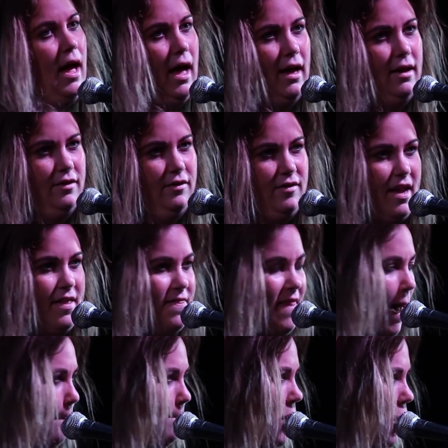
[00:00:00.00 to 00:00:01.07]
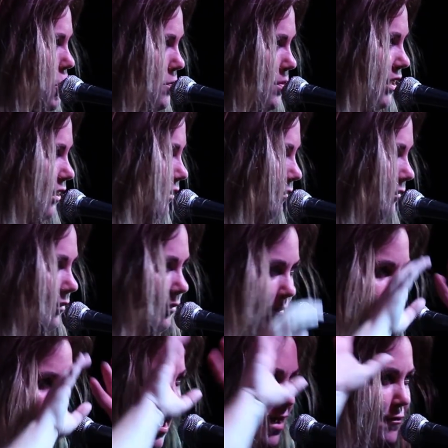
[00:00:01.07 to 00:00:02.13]
And in that moment,
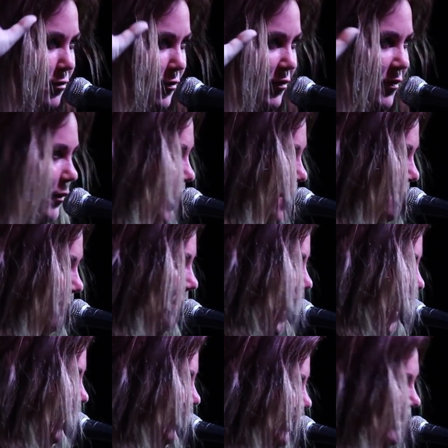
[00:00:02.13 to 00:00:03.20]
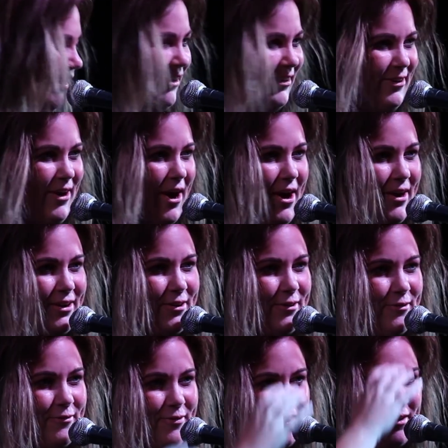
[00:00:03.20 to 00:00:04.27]
everything went blank and I
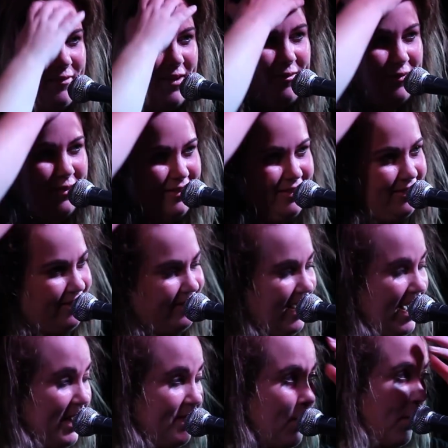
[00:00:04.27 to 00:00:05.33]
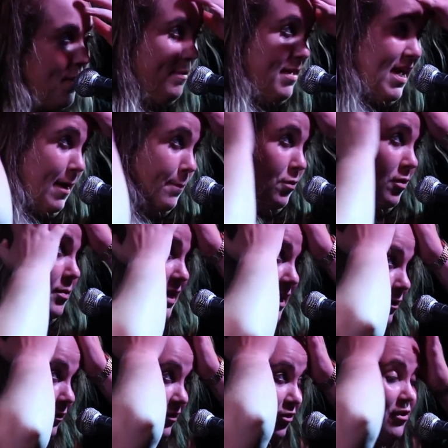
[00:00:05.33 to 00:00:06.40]
couldn't think of anything to say. And knowing me, I probably
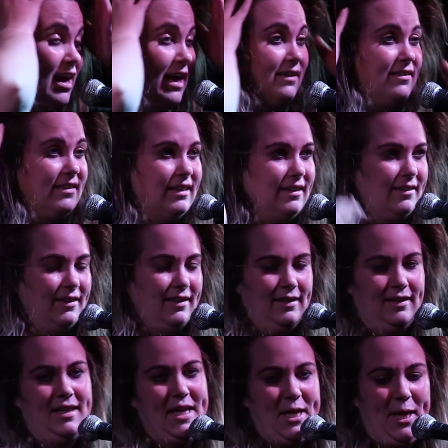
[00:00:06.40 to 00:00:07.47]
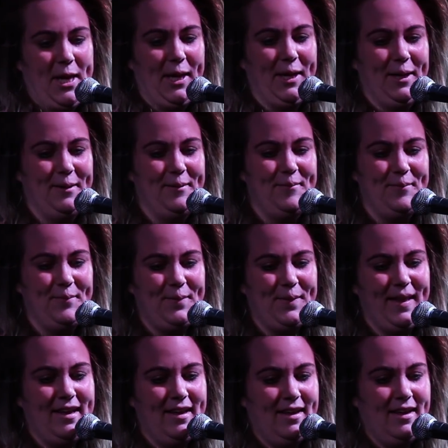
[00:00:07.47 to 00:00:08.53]
got distracted. But
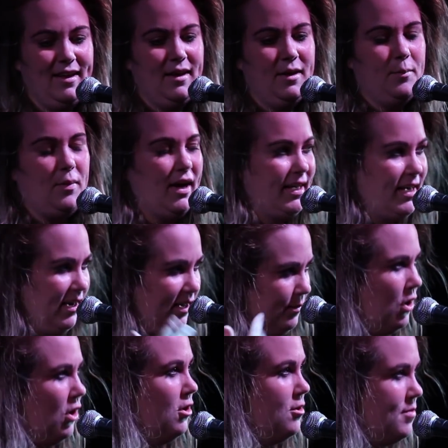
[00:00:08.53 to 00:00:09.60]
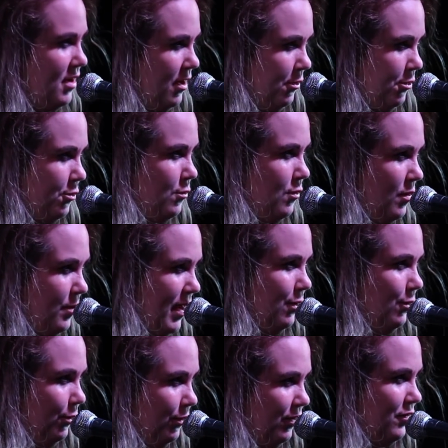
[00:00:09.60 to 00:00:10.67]
I came home and I thought
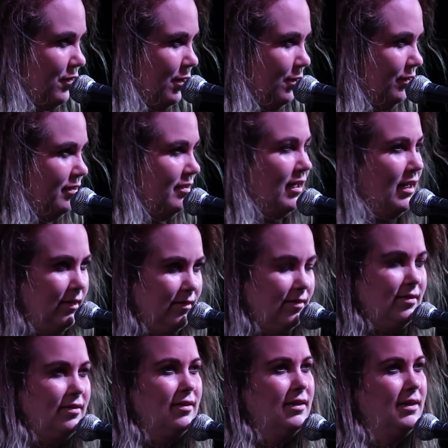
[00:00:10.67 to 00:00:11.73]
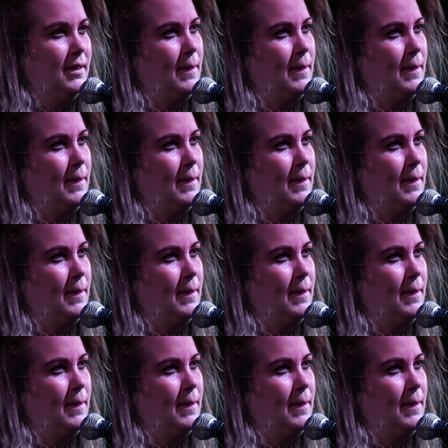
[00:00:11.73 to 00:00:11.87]
about all of those things